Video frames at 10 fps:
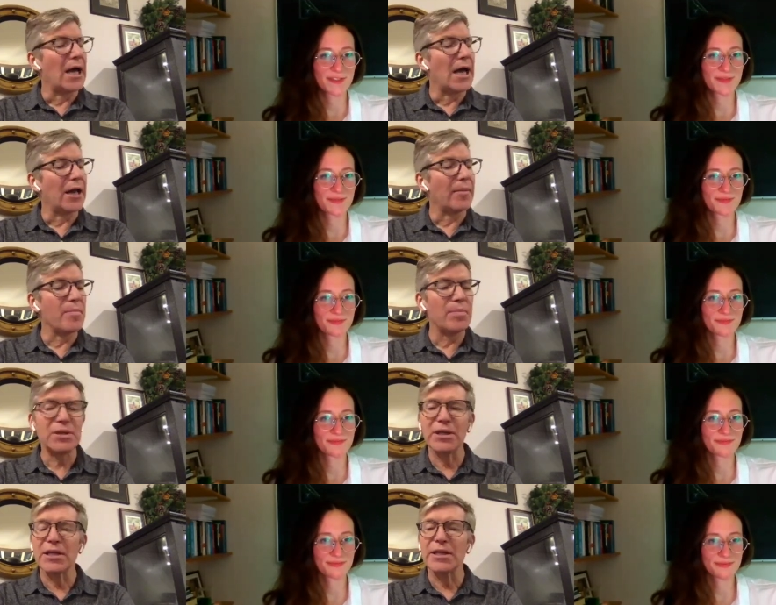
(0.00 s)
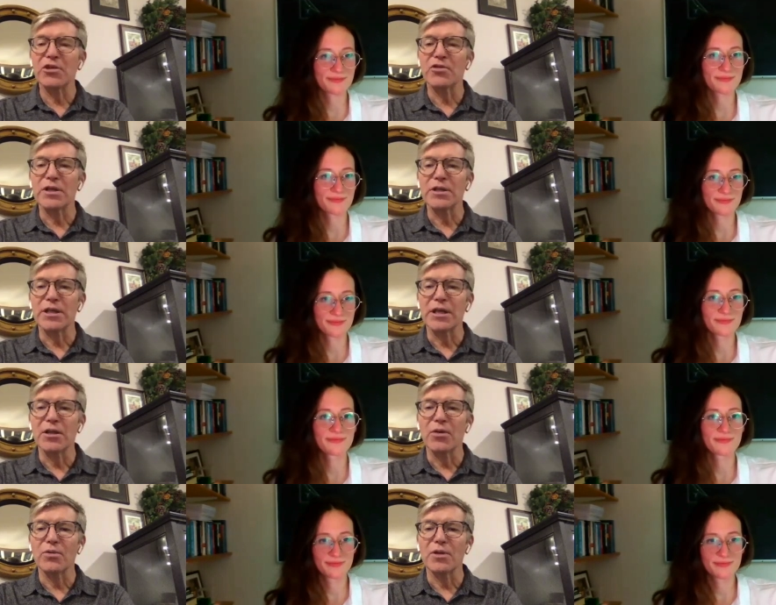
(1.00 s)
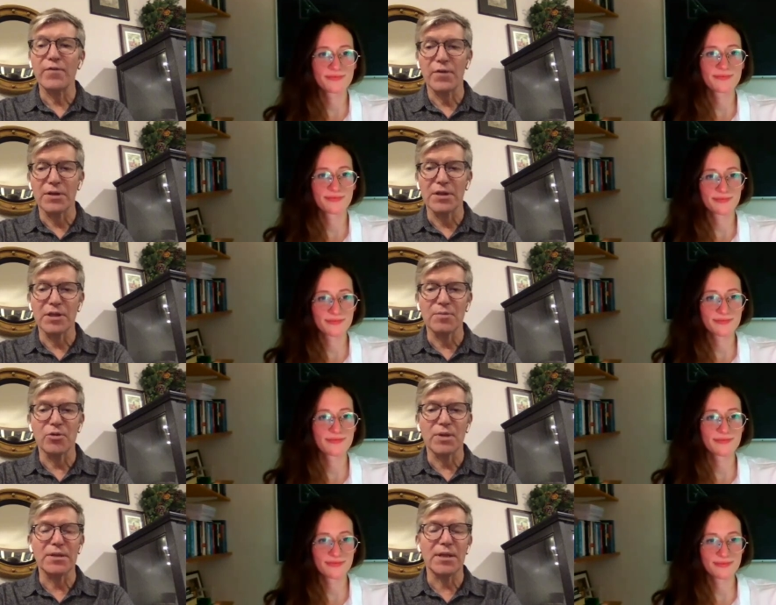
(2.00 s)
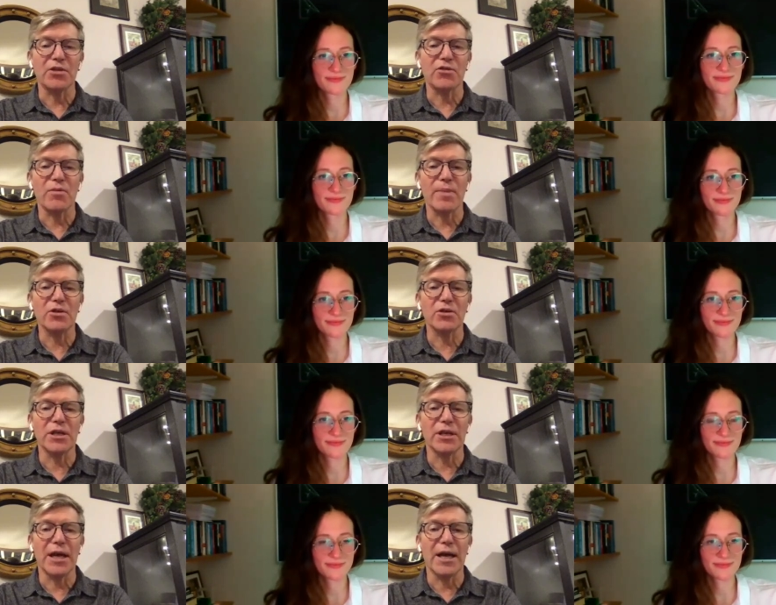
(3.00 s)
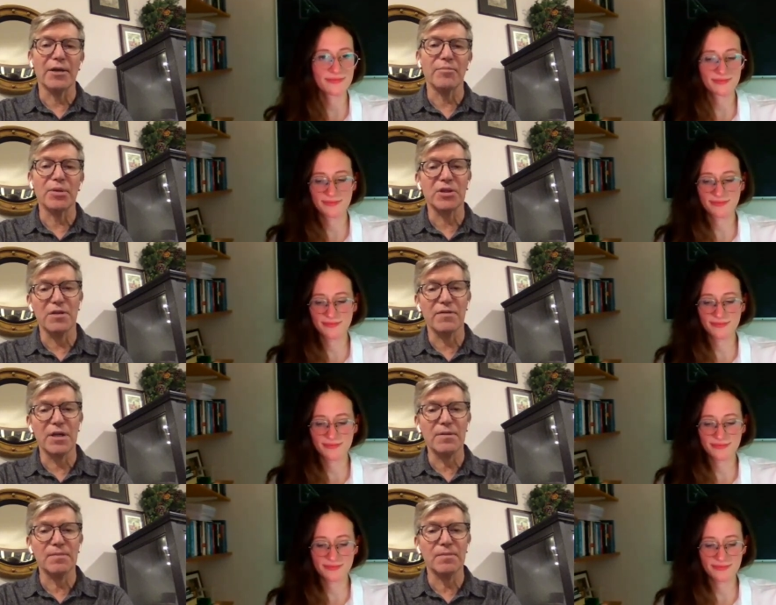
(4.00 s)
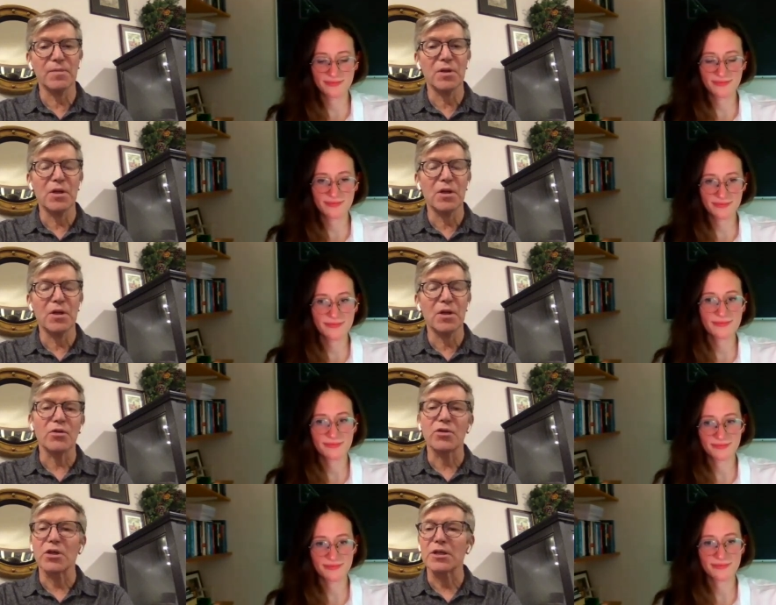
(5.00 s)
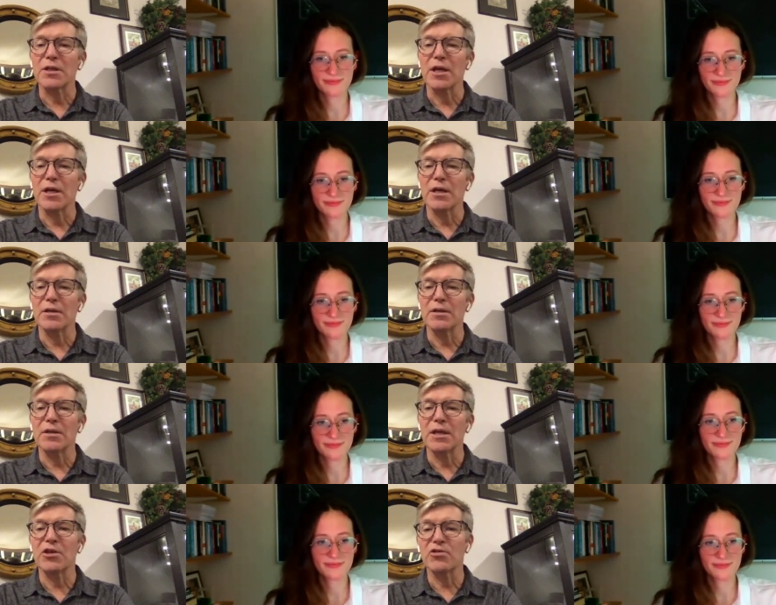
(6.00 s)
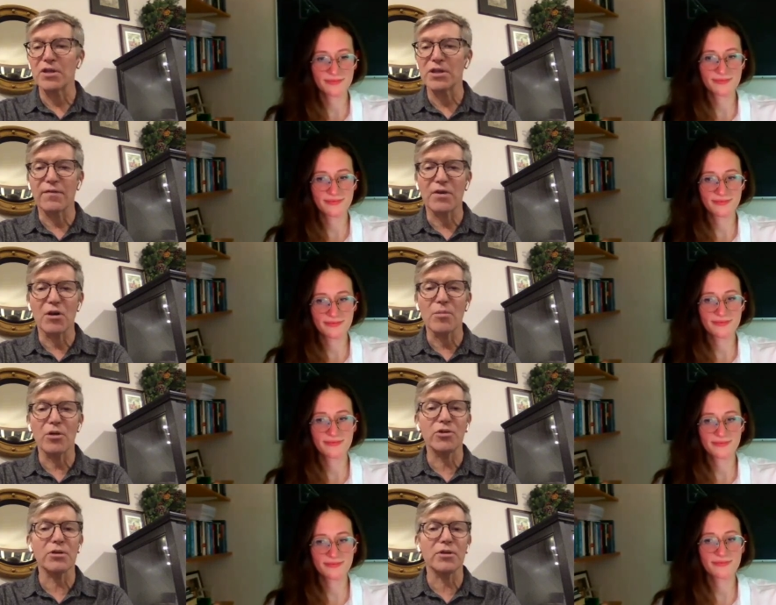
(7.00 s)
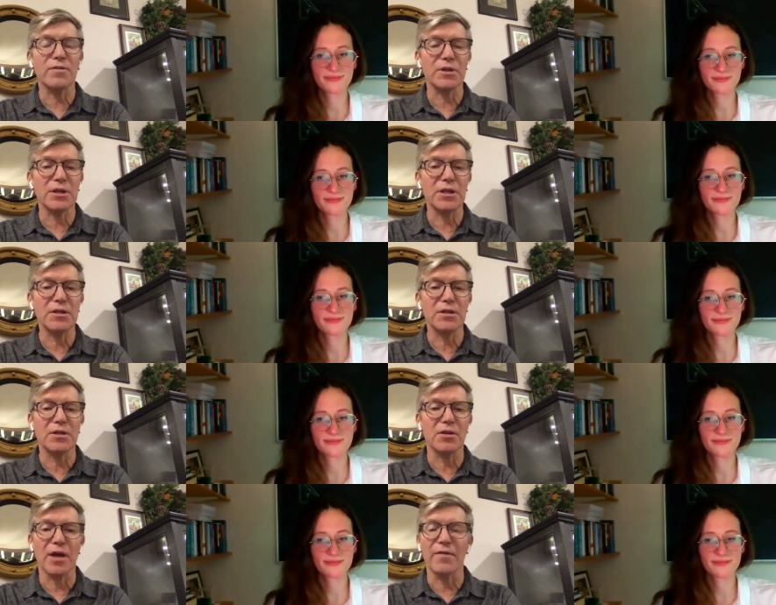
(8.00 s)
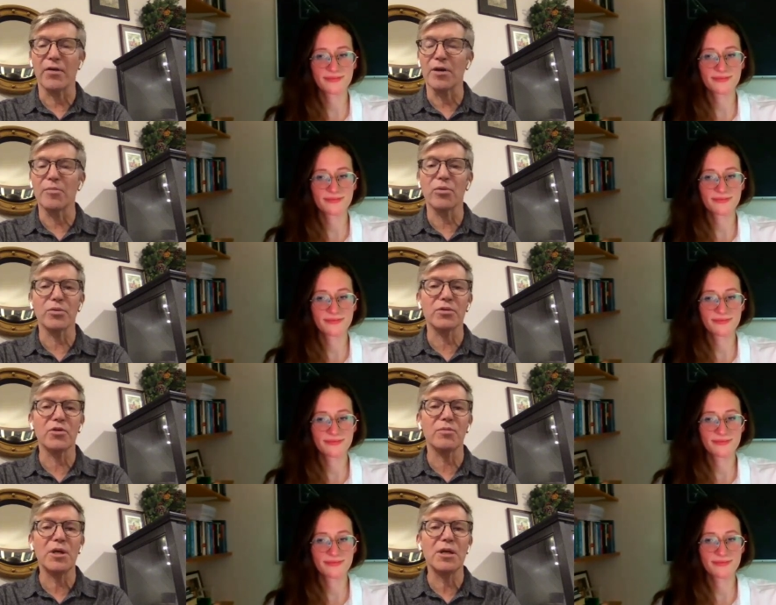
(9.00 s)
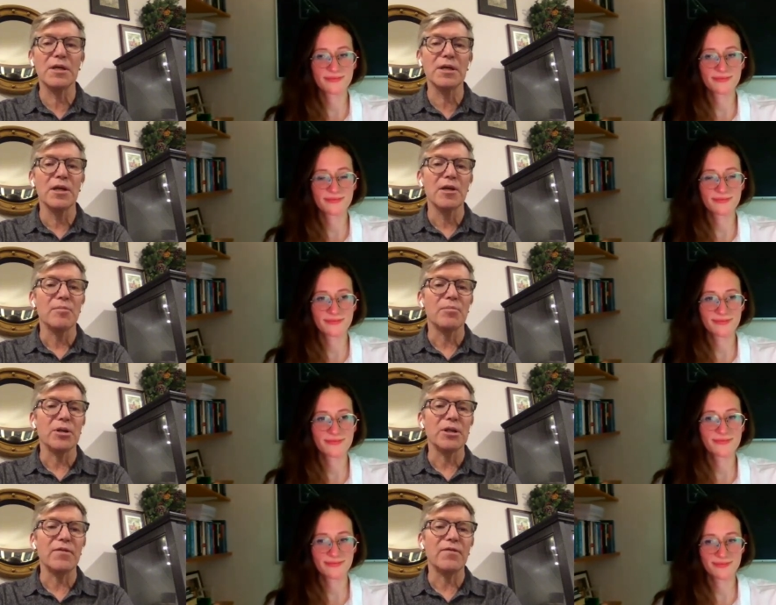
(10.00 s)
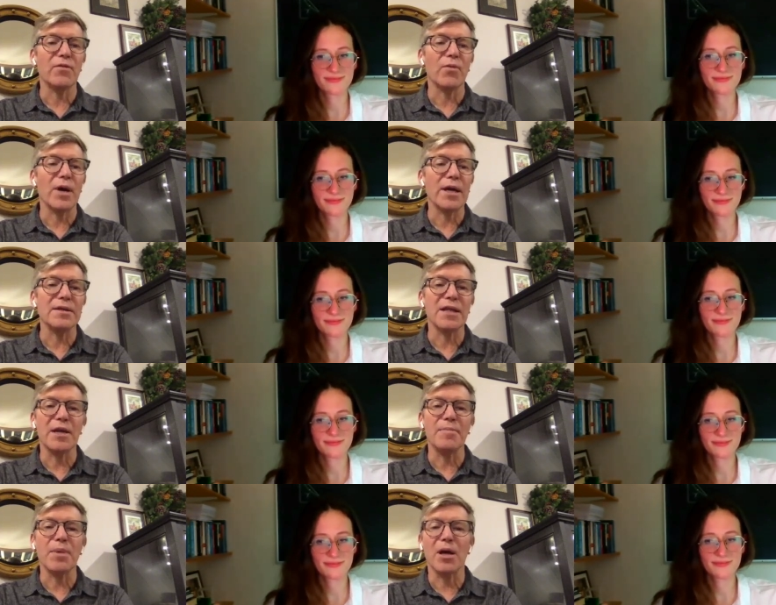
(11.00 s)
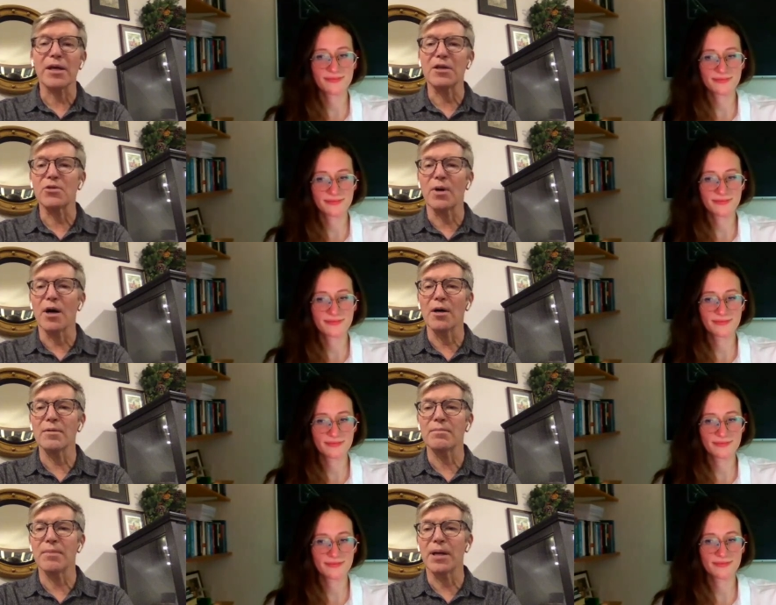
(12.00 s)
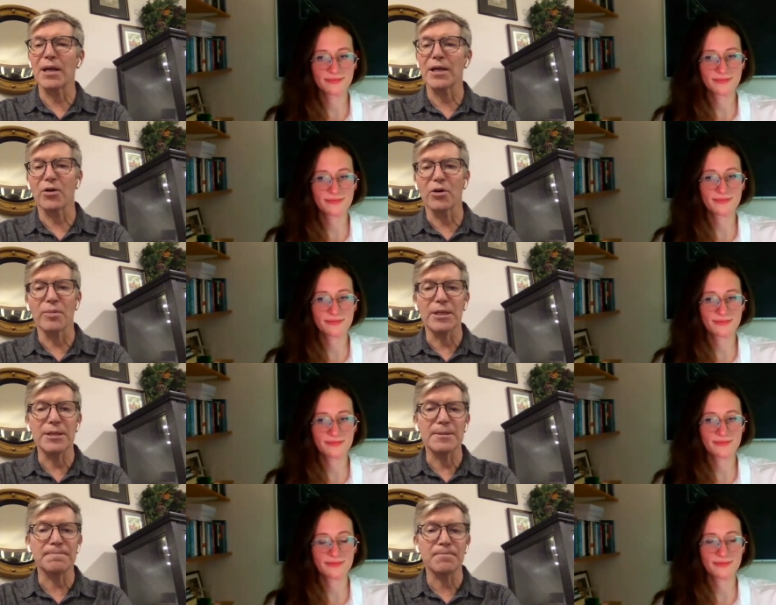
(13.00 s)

Speaker 1: And I'm particularly interested in the differences between sensory imagining and perceiving, not just their intrinsic phenomenological differences, though they're very important to me, but the different ways they plug into our mental economies.